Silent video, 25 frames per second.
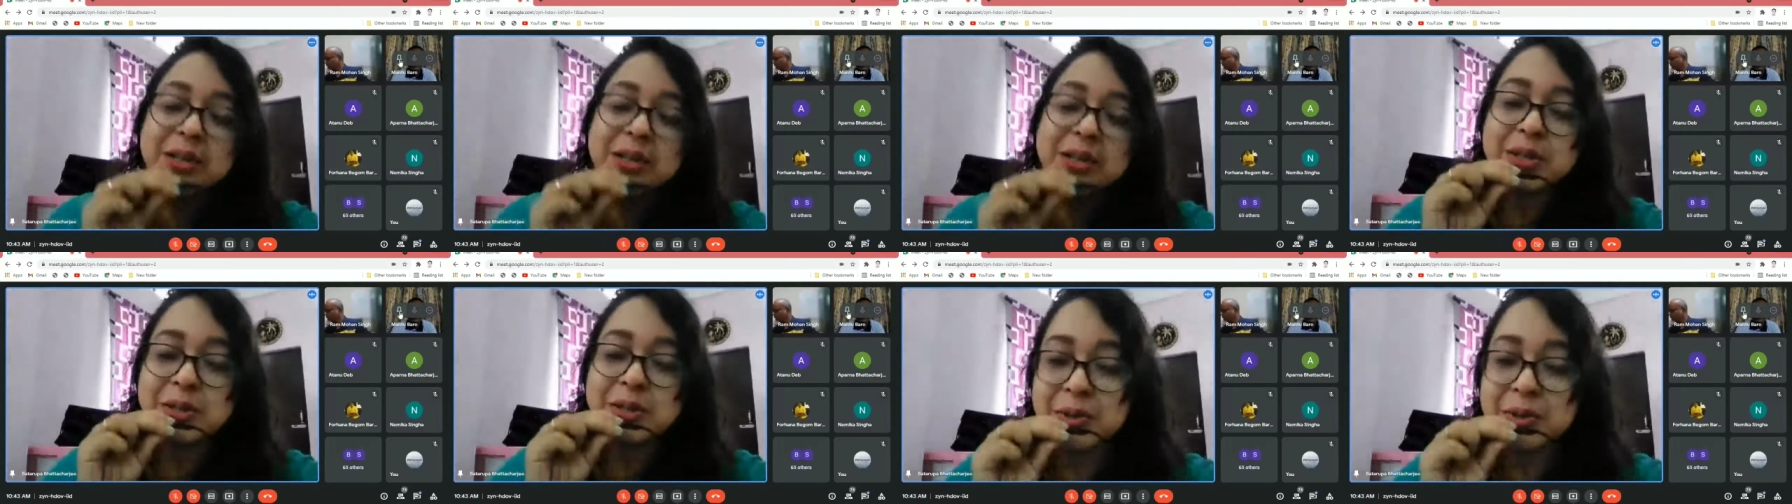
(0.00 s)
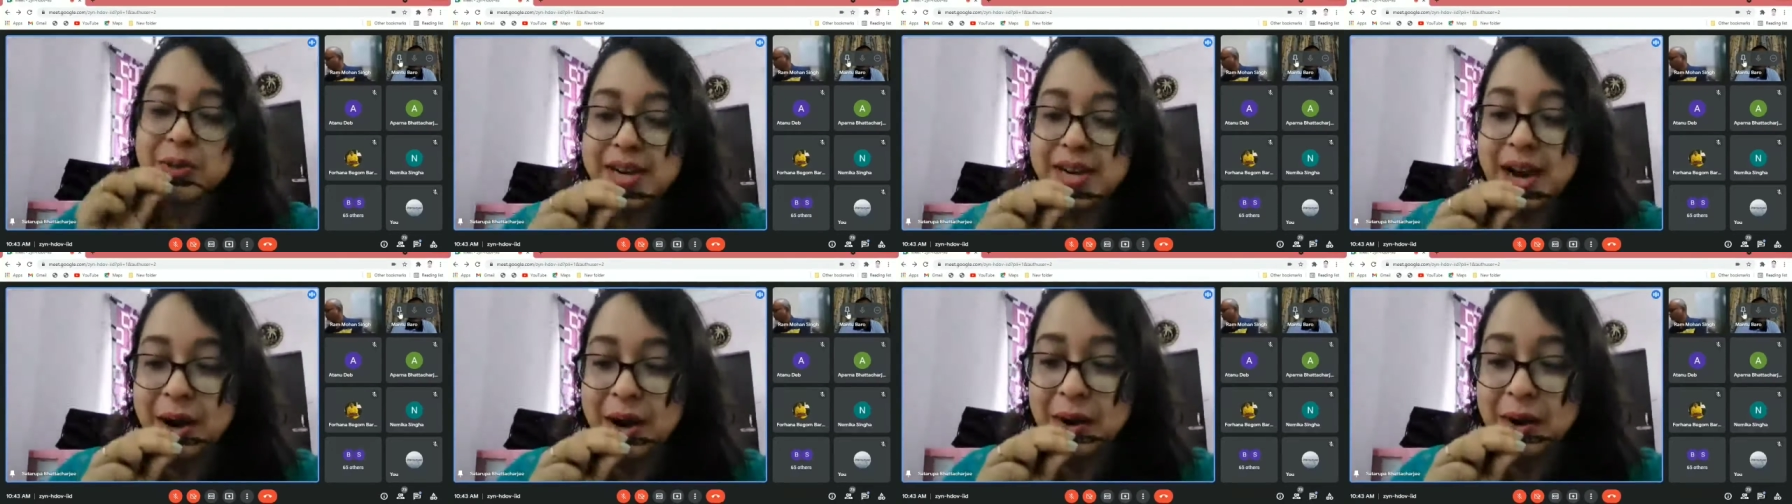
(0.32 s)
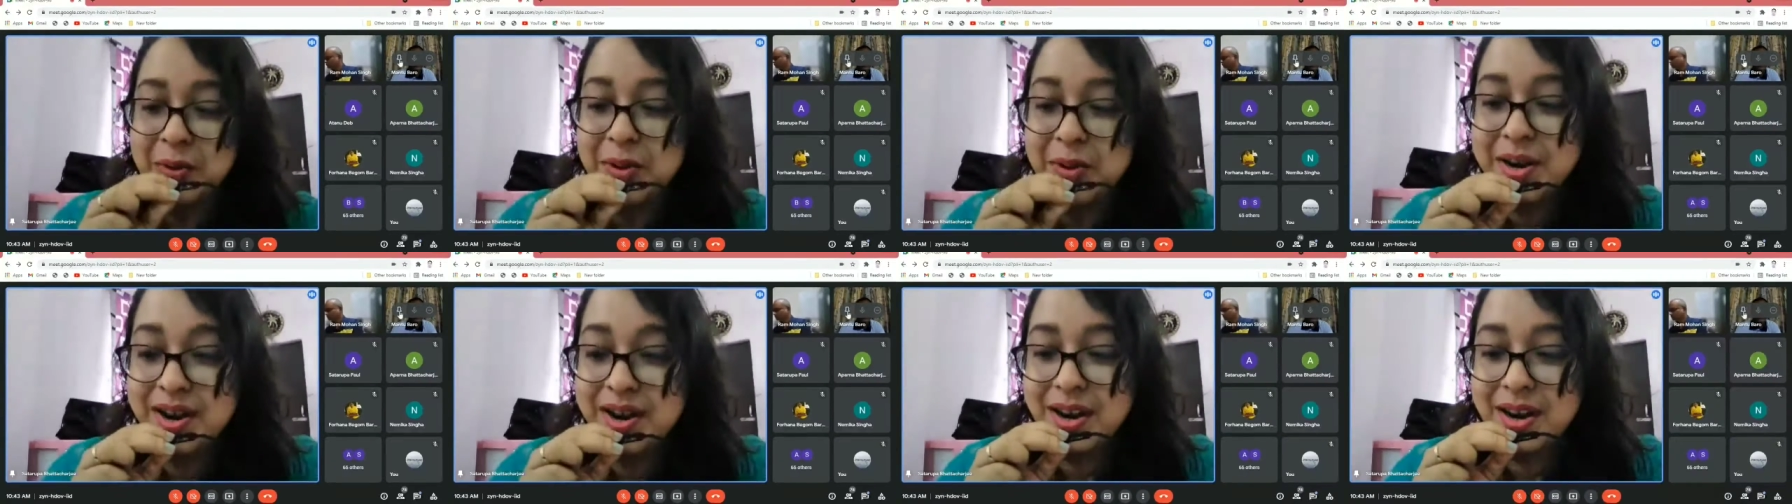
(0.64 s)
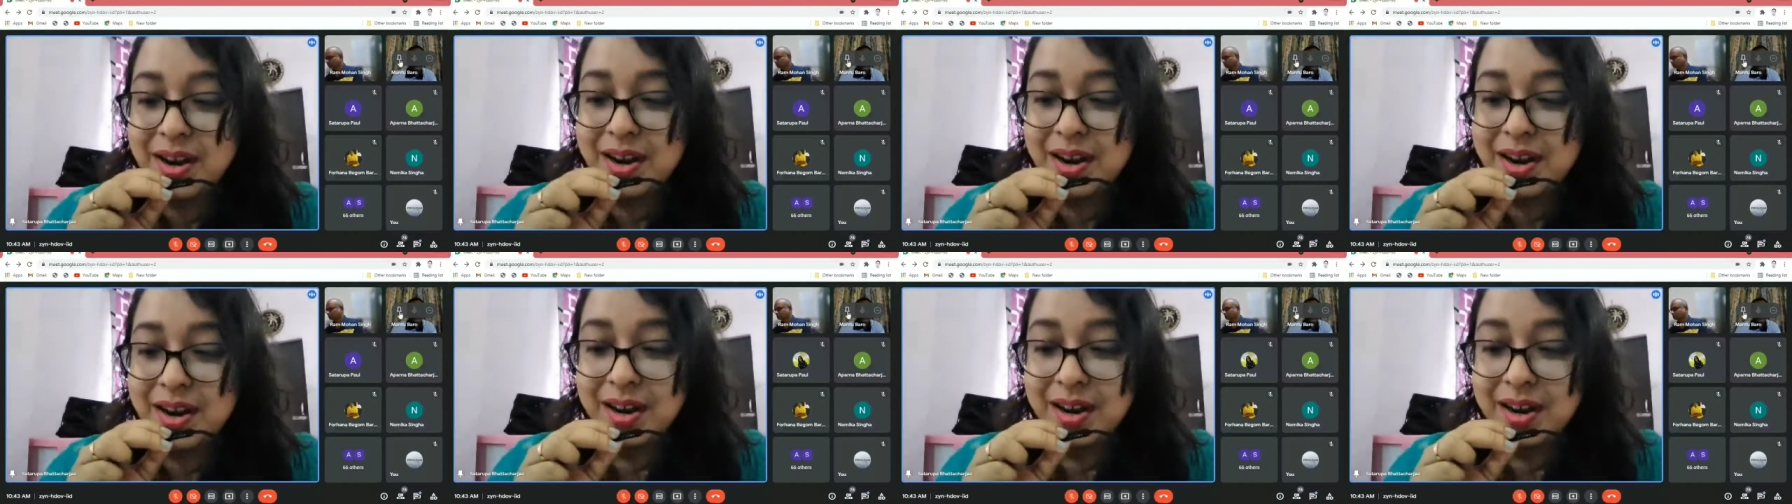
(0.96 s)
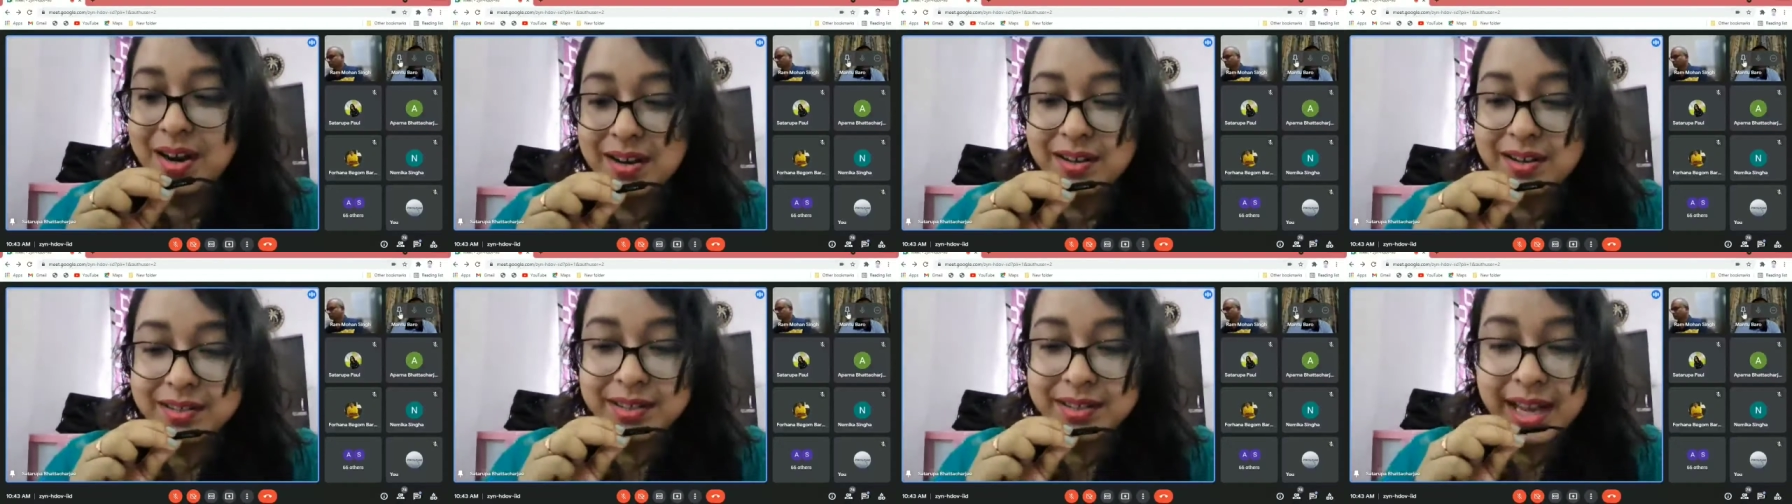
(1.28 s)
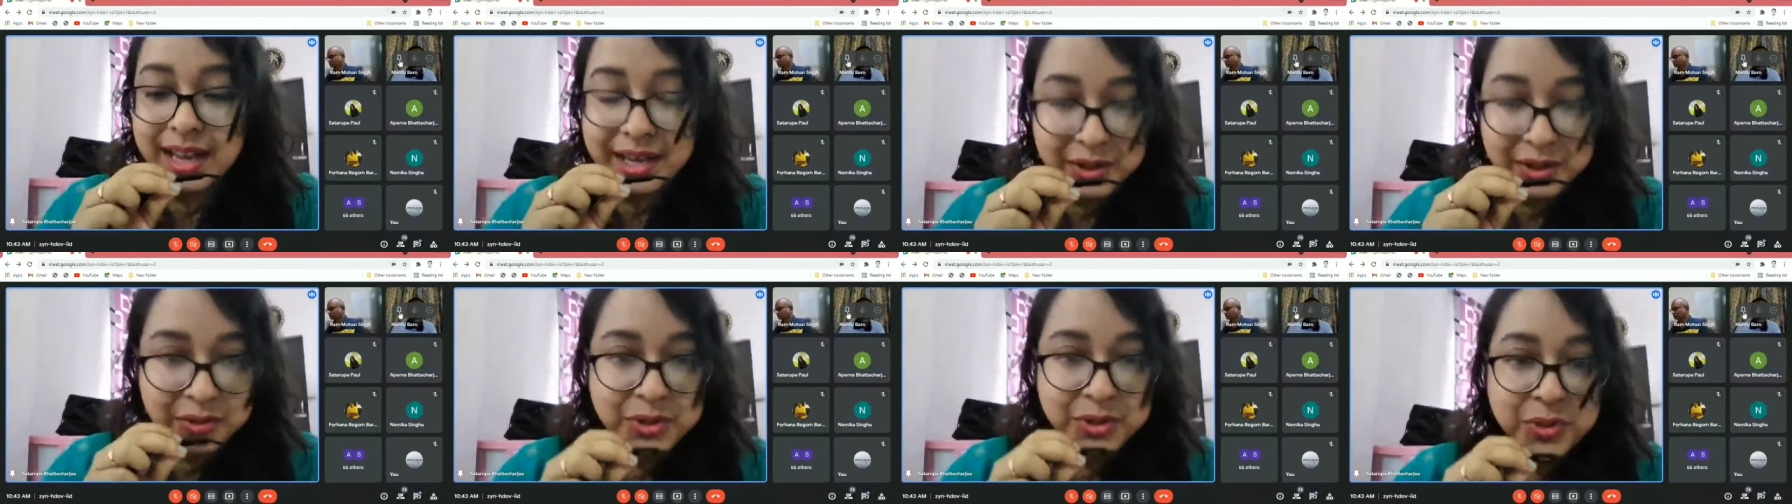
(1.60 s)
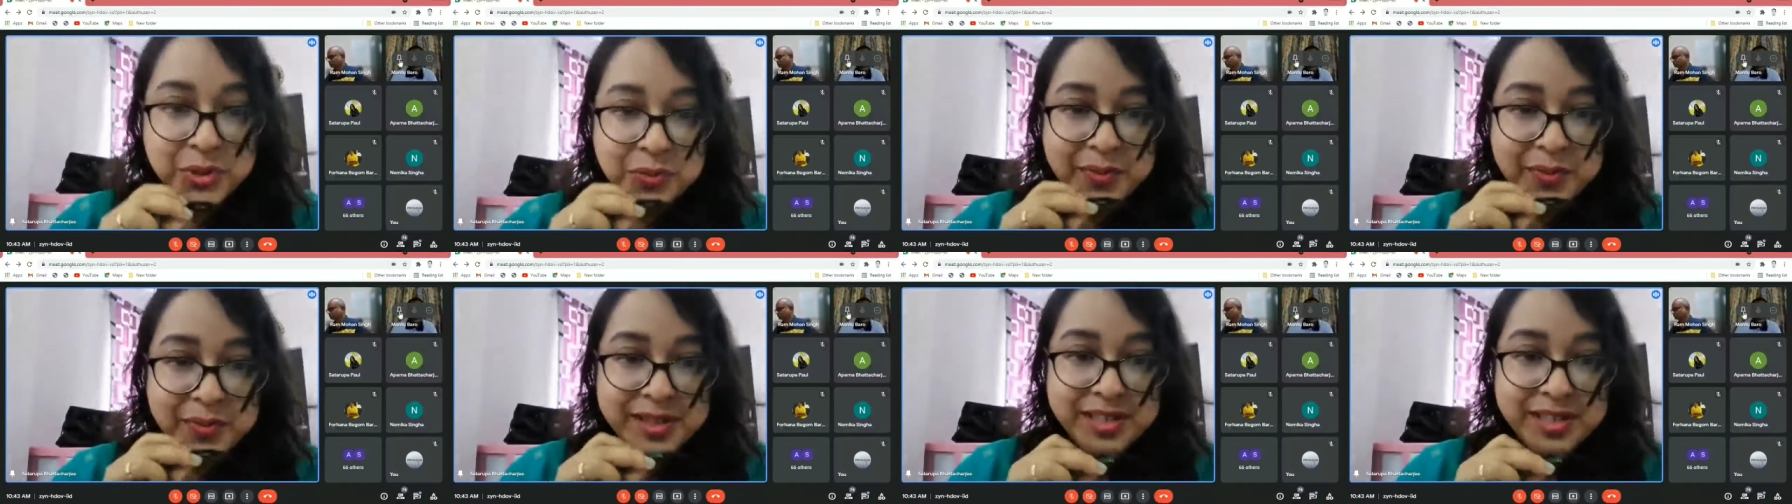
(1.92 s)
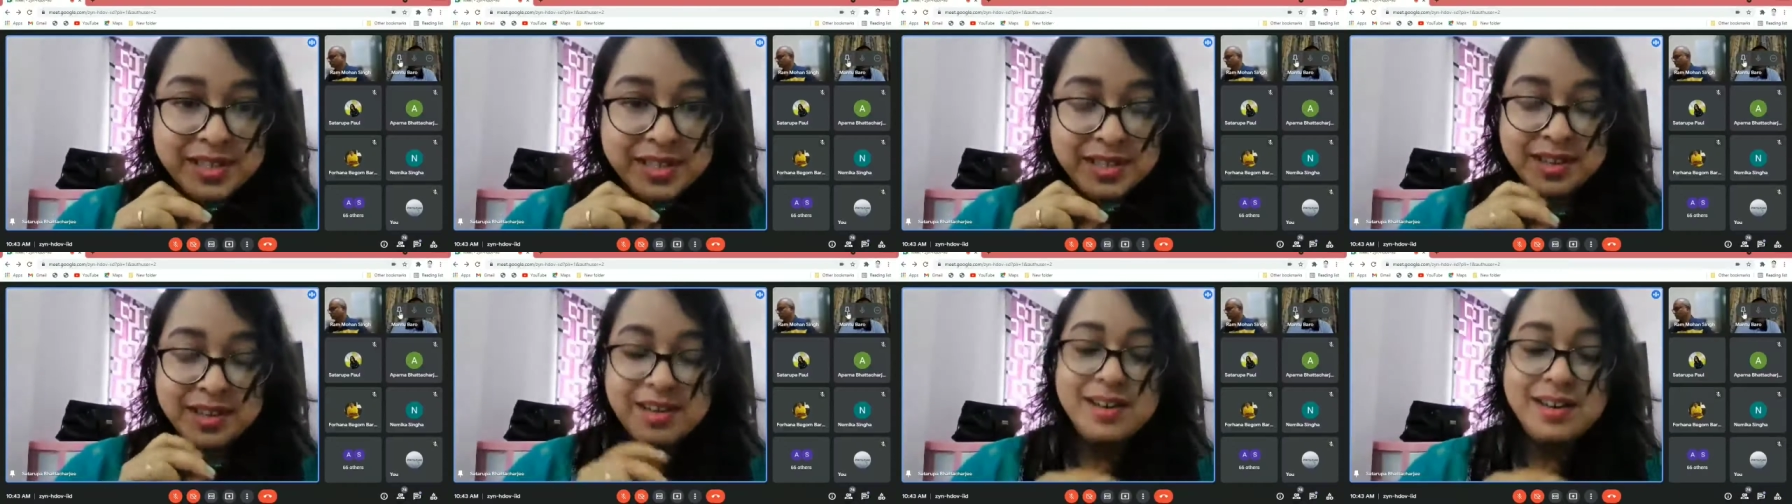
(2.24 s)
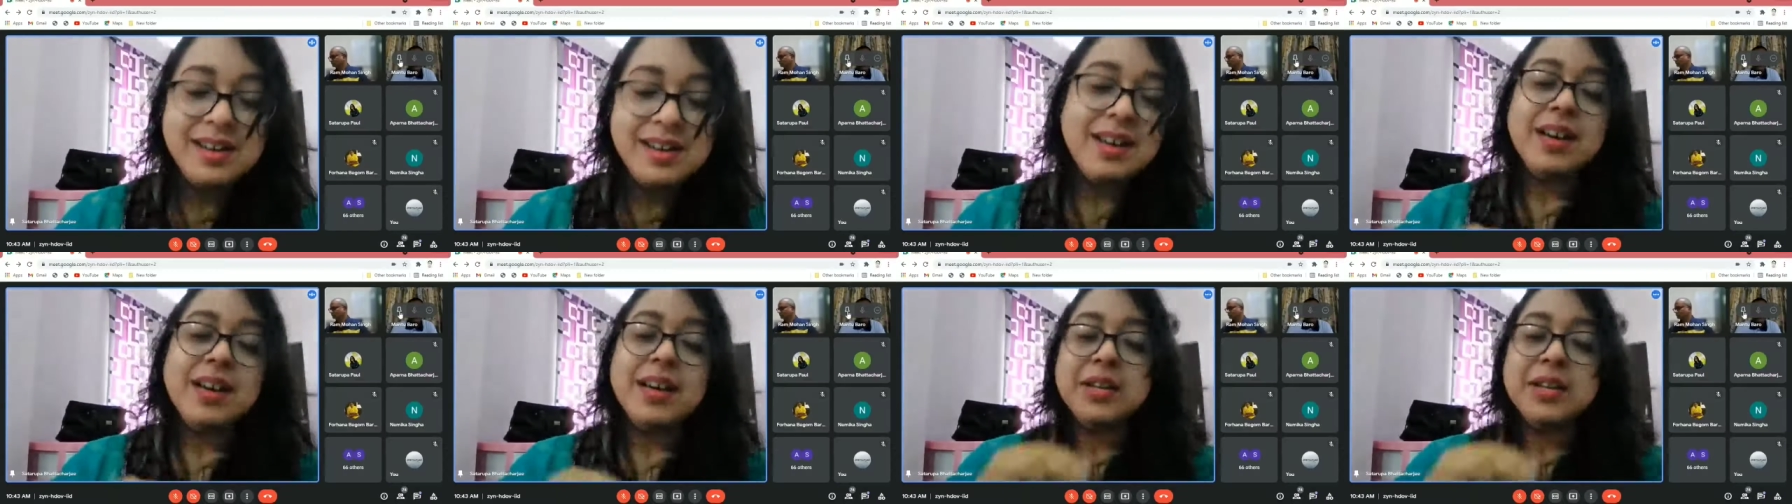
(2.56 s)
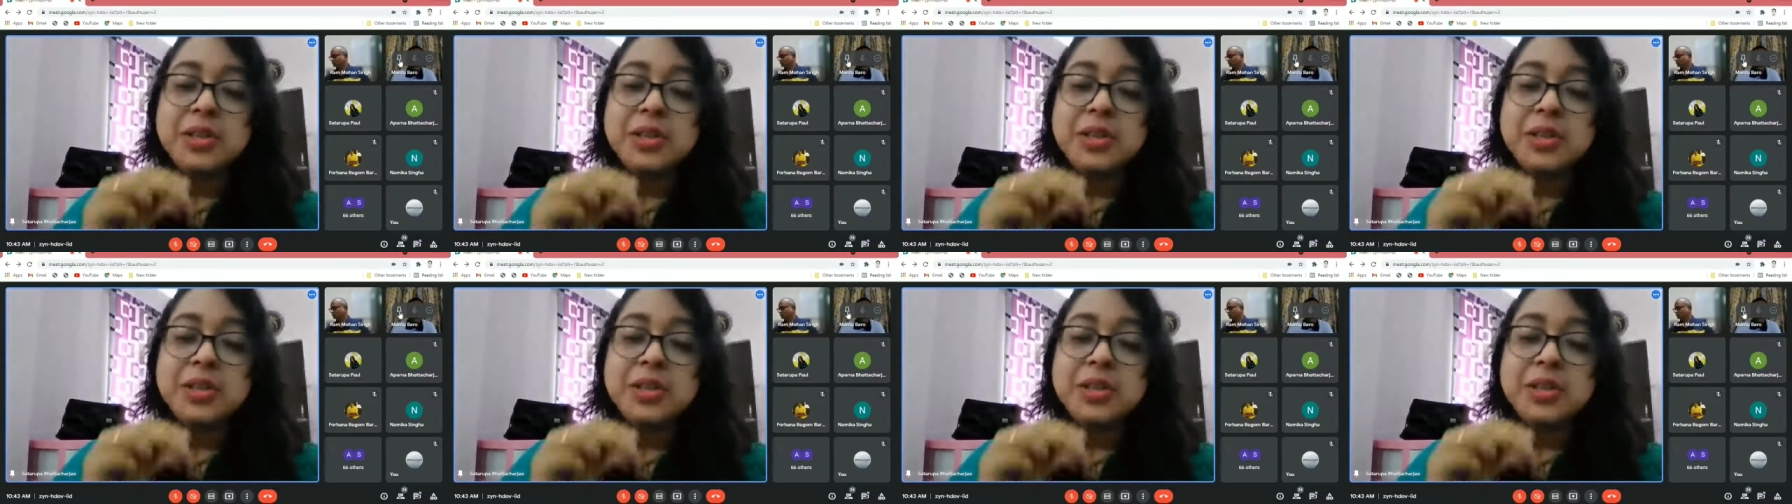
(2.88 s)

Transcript: So now, uh, thank you so much, sir.